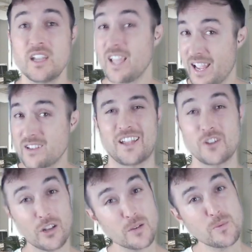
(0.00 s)
and not
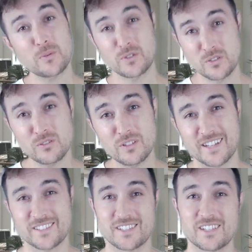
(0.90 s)
a lot of people
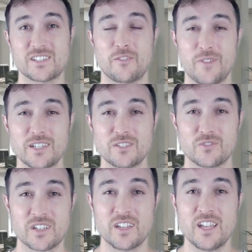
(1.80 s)
utilize this effectively.